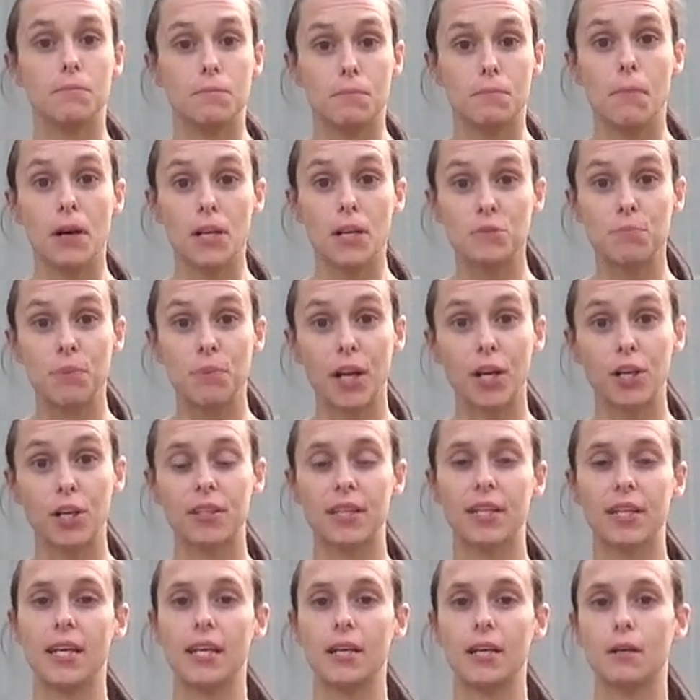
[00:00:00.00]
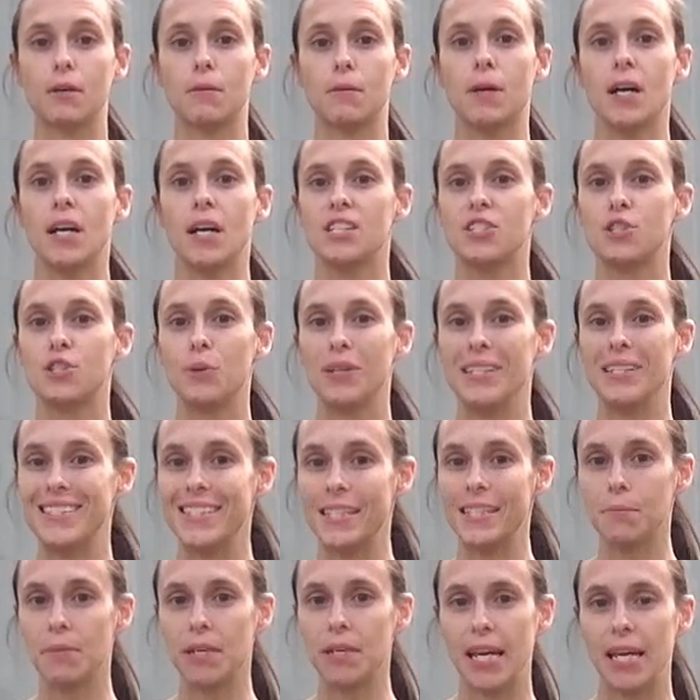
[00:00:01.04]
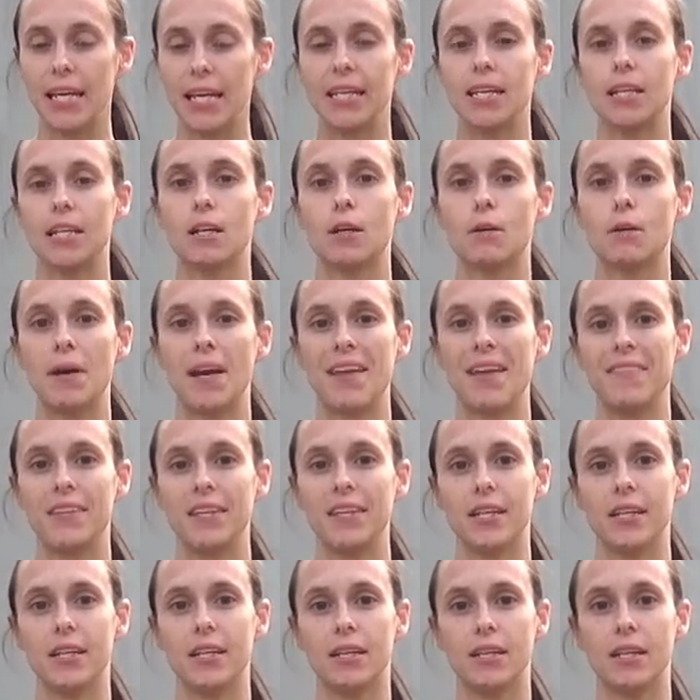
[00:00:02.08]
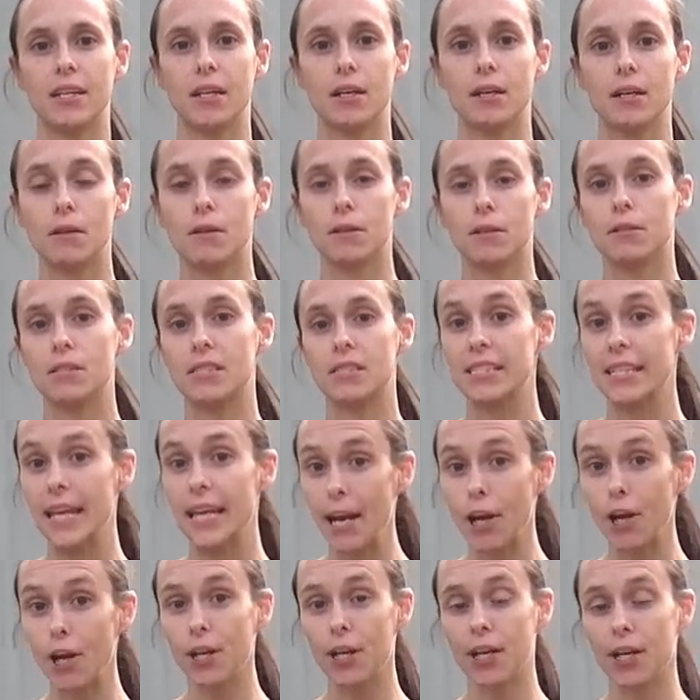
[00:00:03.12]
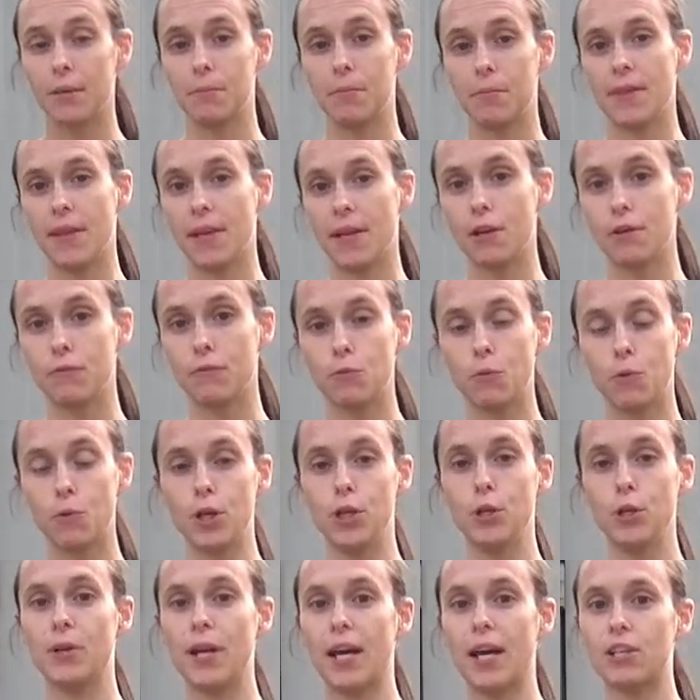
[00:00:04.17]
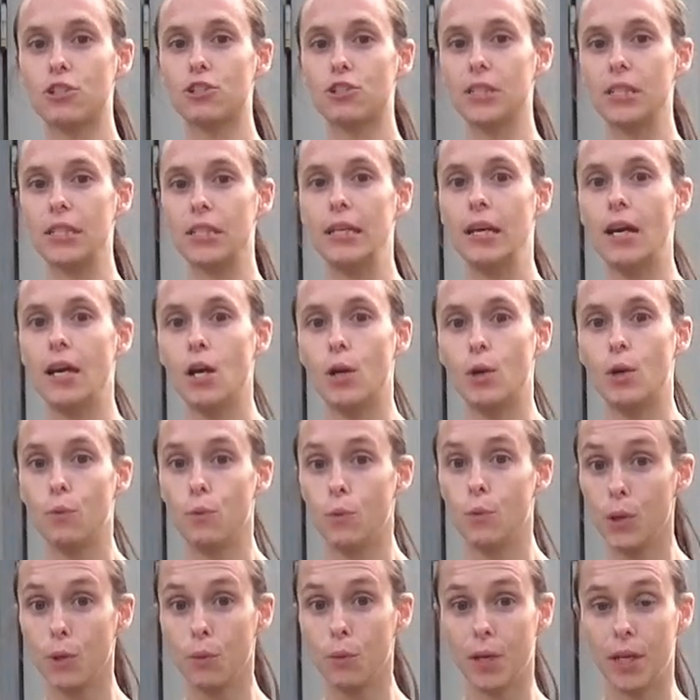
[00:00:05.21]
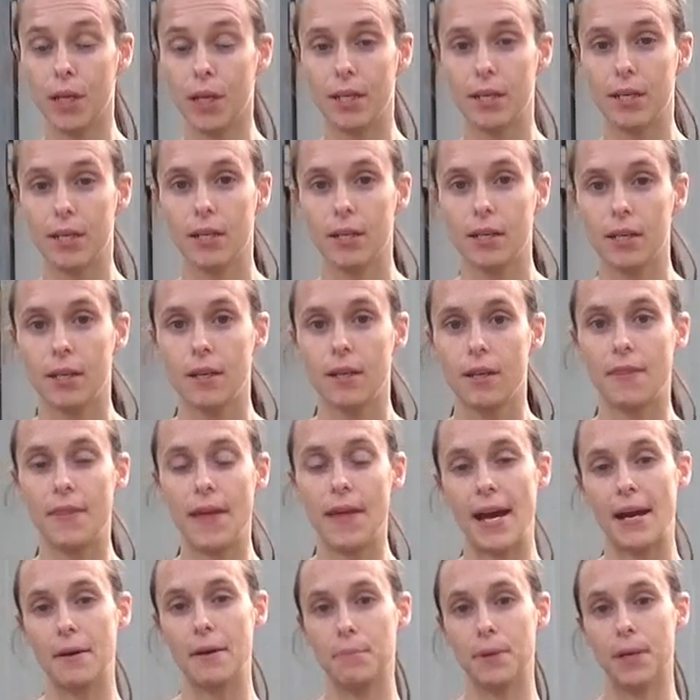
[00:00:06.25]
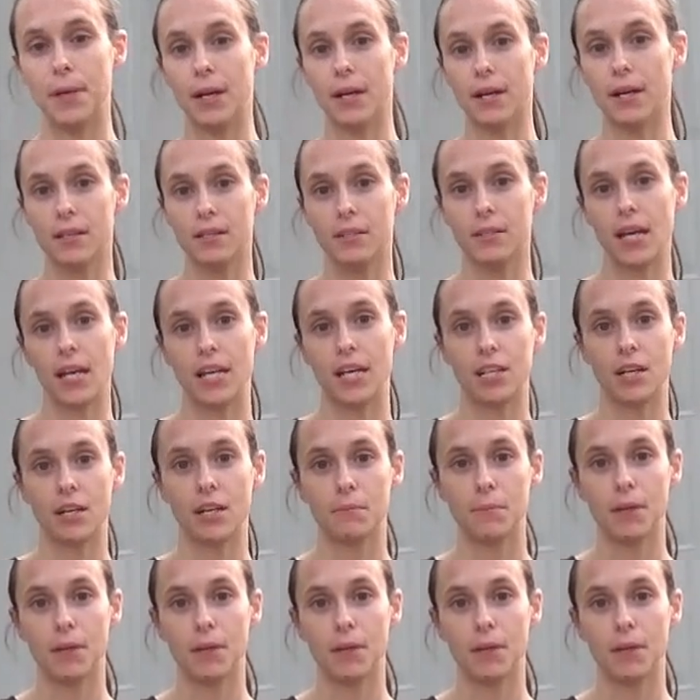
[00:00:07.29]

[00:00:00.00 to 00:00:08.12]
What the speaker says: much bigger than him to intimidate him and then scare him, and therefore you would actually ruin that buck, that young